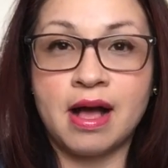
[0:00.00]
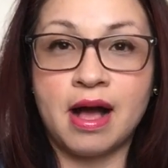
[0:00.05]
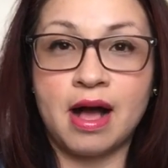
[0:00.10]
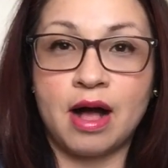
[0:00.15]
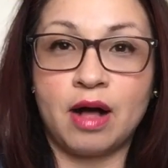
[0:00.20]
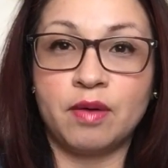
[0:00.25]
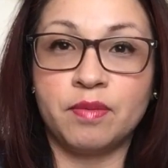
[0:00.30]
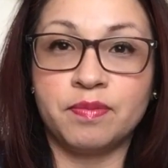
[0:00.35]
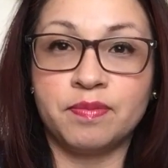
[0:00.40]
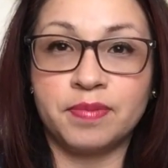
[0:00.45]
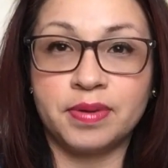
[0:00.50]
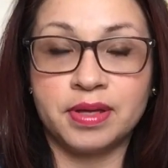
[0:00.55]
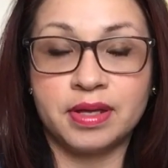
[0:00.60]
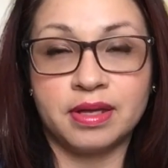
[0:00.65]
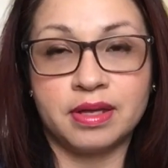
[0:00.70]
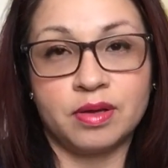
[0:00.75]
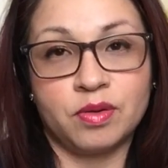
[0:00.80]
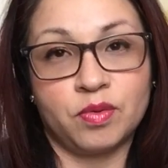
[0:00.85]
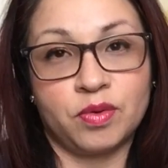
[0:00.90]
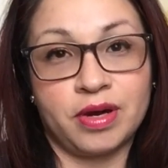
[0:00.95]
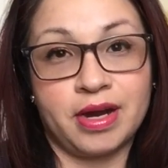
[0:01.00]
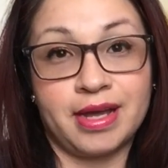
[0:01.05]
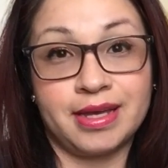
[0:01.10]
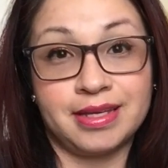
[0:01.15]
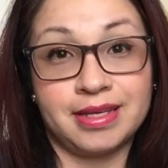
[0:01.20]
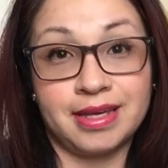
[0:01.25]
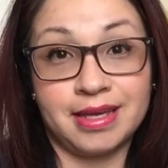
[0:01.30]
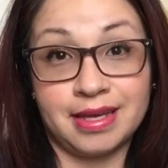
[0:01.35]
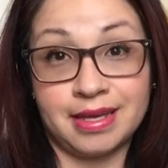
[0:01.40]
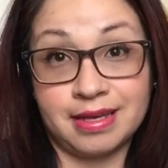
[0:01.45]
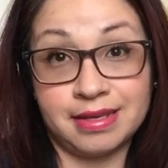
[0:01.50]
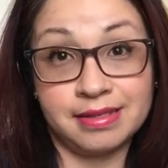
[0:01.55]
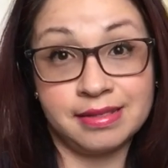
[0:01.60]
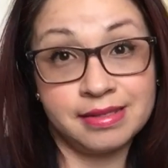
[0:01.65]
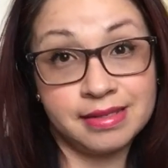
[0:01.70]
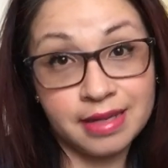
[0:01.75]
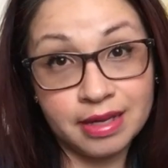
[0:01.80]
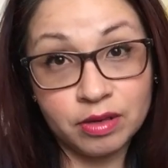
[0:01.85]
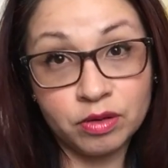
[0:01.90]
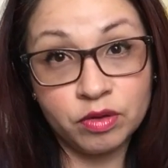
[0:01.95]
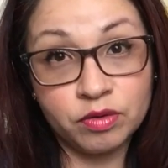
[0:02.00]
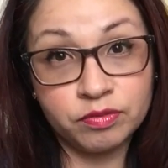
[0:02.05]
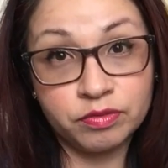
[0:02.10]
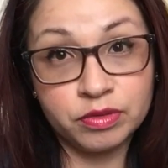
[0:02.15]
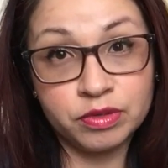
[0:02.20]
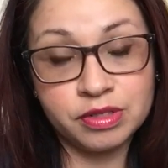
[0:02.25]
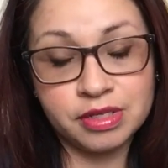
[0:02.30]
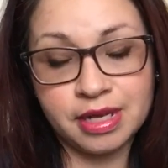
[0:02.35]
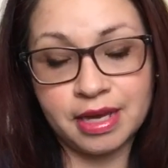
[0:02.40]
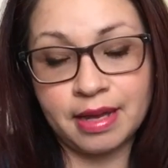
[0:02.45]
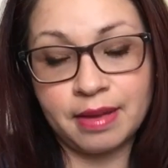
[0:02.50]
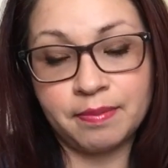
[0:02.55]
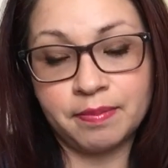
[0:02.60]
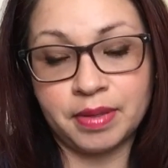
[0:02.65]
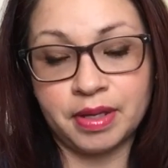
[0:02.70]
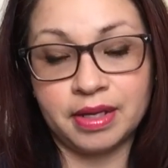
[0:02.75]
help where I can stay at home full time.